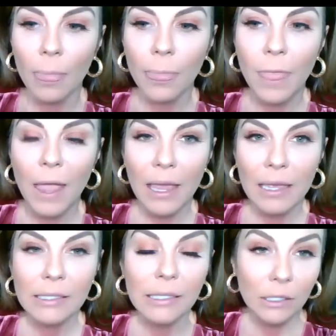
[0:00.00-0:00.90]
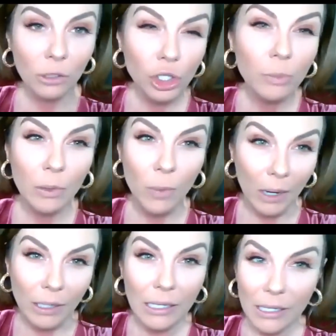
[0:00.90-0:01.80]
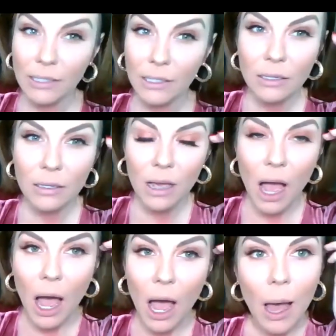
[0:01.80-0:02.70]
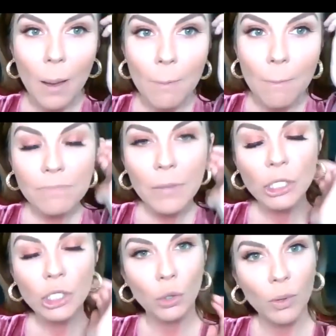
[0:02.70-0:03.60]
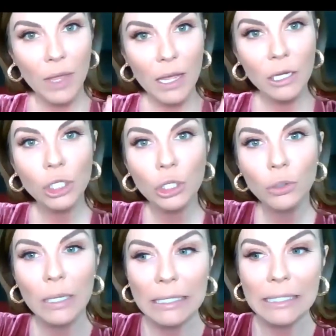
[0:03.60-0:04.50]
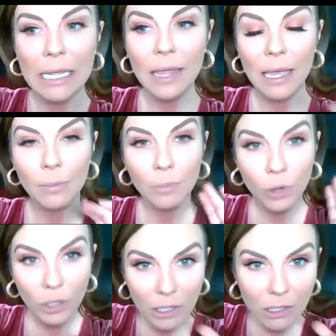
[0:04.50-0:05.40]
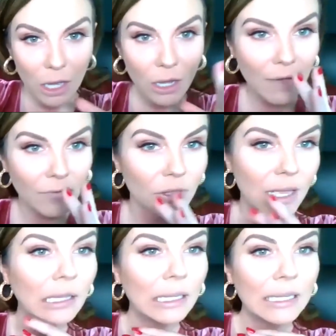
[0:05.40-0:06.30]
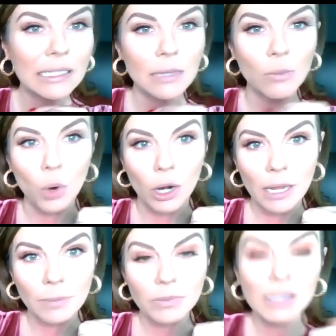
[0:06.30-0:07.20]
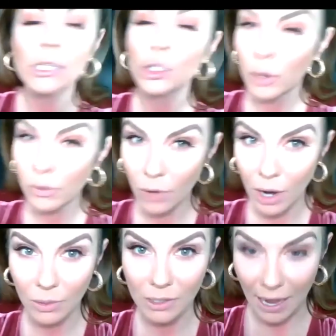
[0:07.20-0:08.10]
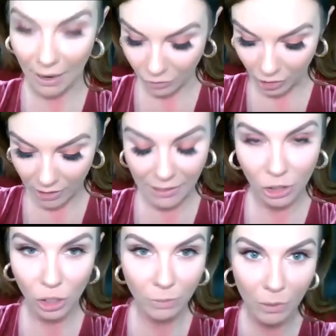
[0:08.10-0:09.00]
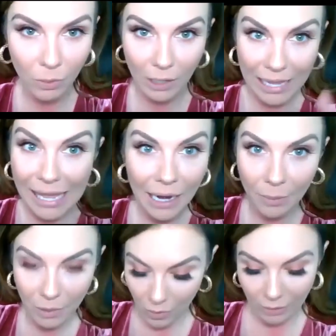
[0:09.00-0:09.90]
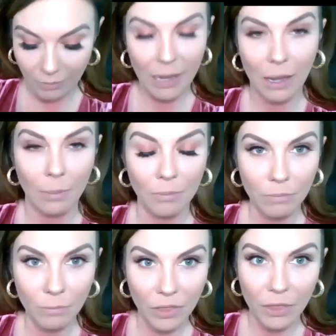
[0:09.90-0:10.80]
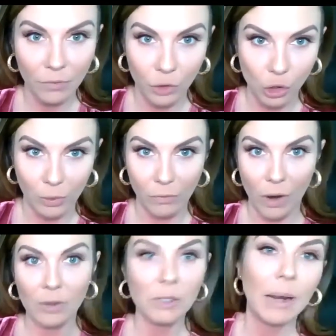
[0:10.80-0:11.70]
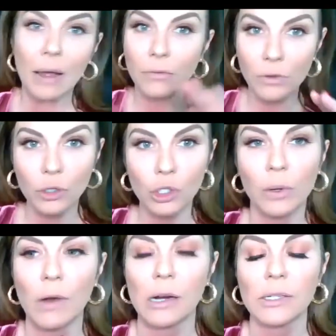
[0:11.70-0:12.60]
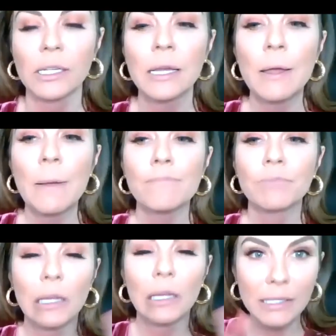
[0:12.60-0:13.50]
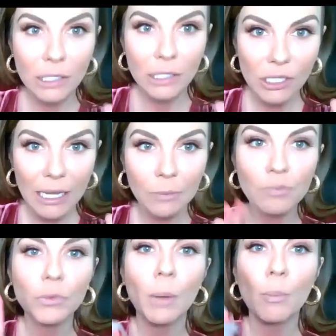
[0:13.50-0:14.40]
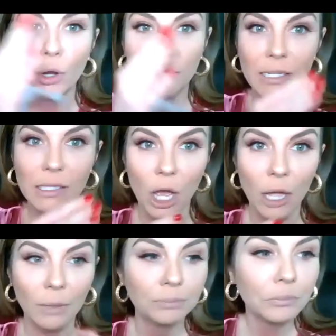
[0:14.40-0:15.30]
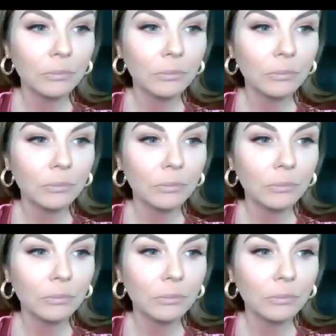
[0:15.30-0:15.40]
they still should be wearing this. So what they can do is they can put this on after they cleanse in the morning. This is 24 hours after, because they cannot be wearing makeup within the first 24 hours. But after the first 24 hours, cleanse their skin, put this on,